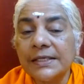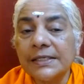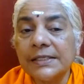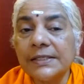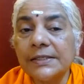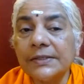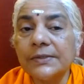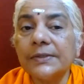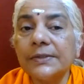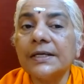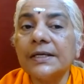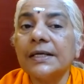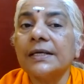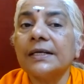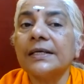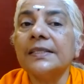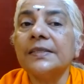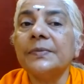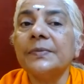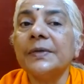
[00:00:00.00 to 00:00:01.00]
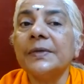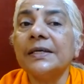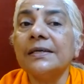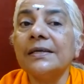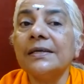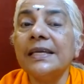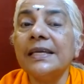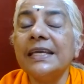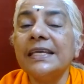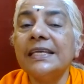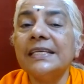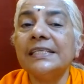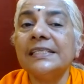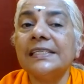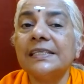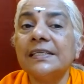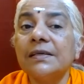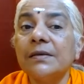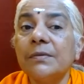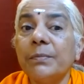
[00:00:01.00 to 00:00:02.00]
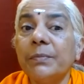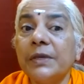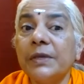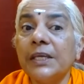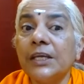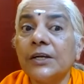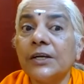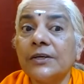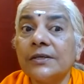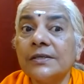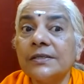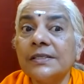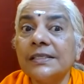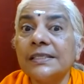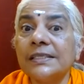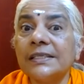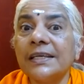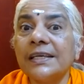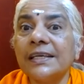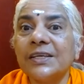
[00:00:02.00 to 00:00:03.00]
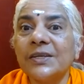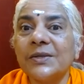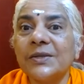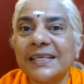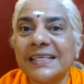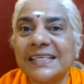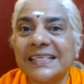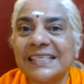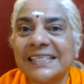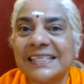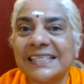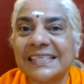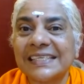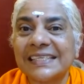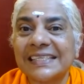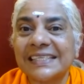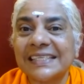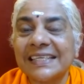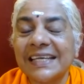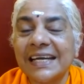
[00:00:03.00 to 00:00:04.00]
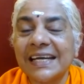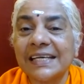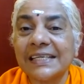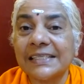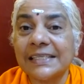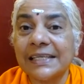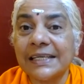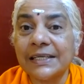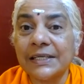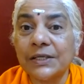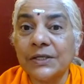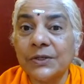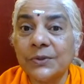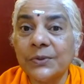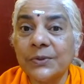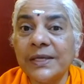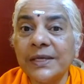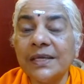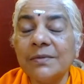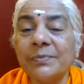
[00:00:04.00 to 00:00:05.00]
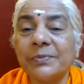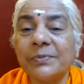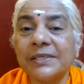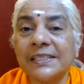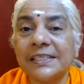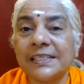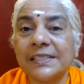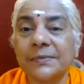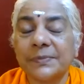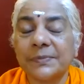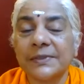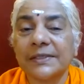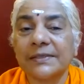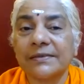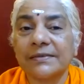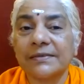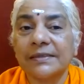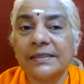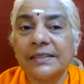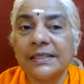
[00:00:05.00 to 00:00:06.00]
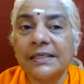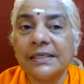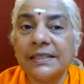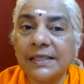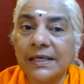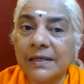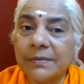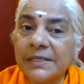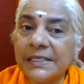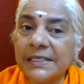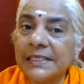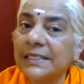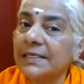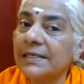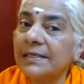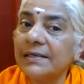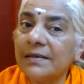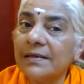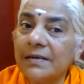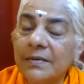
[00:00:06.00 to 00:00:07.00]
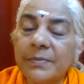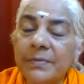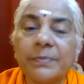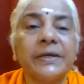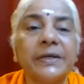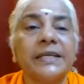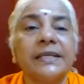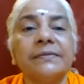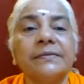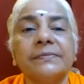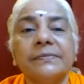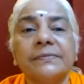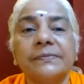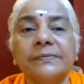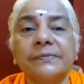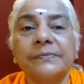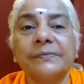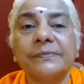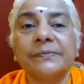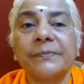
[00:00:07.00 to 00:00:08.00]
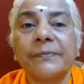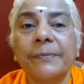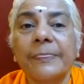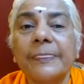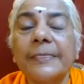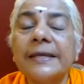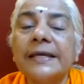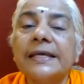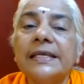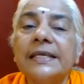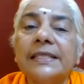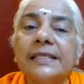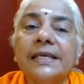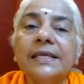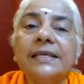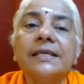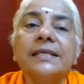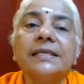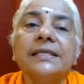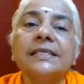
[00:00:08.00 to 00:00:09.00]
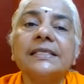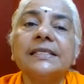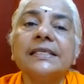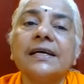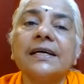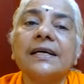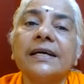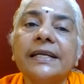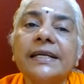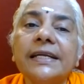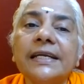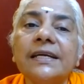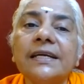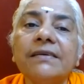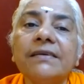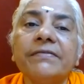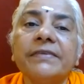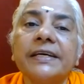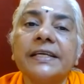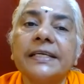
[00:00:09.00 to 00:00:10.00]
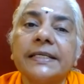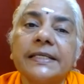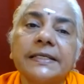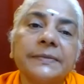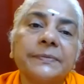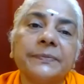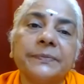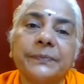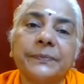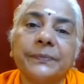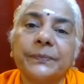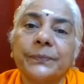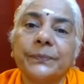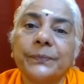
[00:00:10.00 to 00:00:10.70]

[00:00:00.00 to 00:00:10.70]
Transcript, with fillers: So Atma is beyond ignorance as that knowing principle. Tamasaha param. Then it is Arka Varnam.